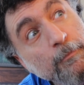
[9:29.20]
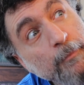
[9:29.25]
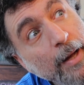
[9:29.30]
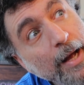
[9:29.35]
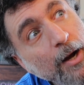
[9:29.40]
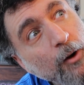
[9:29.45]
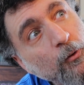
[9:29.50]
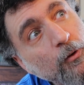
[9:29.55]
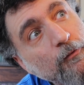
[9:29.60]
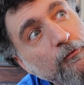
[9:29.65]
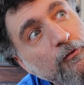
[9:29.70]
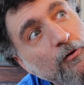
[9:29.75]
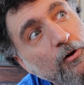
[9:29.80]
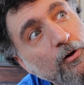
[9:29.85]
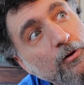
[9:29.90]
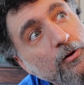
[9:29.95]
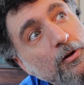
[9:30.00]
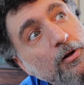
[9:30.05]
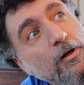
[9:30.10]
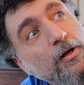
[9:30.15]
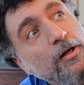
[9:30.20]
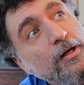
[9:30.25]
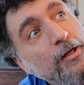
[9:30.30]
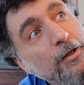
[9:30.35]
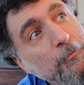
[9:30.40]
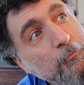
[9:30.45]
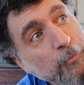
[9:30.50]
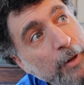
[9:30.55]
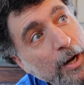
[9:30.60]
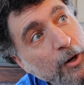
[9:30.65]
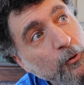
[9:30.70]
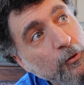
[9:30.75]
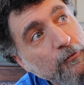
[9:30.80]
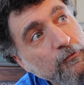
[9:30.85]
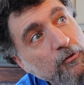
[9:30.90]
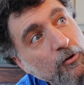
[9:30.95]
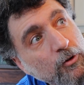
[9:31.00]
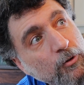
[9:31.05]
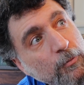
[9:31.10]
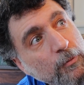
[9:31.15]
Powerful.
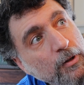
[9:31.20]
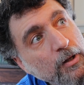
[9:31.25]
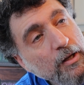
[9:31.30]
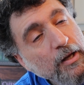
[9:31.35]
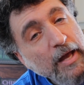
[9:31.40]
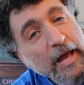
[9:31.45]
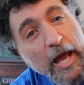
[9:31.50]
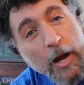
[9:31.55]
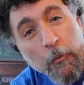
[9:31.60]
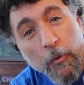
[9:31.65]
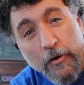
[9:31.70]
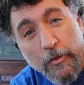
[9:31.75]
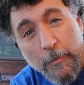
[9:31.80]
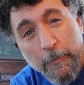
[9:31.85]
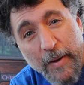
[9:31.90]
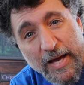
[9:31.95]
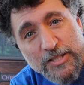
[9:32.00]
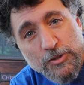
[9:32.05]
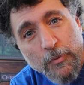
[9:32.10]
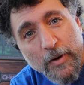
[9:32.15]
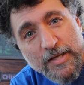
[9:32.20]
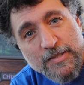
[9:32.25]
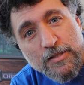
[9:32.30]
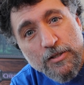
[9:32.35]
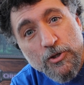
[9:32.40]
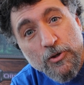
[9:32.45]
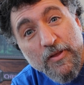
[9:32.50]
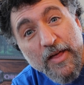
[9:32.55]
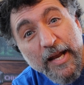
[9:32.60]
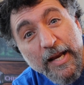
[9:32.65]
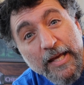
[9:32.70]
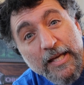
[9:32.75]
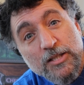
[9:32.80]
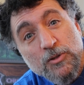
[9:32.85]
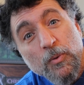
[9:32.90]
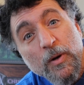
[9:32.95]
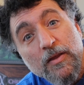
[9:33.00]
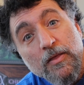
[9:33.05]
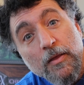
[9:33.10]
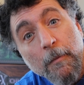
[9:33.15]
Powerful. And one of the best ways to do that
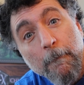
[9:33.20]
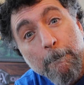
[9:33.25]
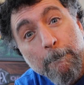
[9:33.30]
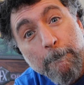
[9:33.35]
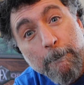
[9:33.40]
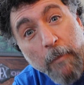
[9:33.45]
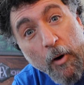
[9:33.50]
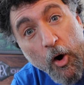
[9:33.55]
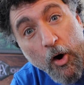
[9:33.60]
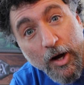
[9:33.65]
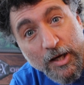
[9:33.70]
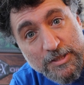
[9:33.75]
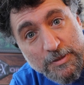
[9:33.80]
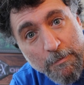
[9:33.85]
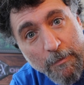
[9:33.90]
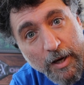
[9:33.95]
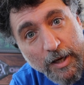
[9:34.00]
is with boss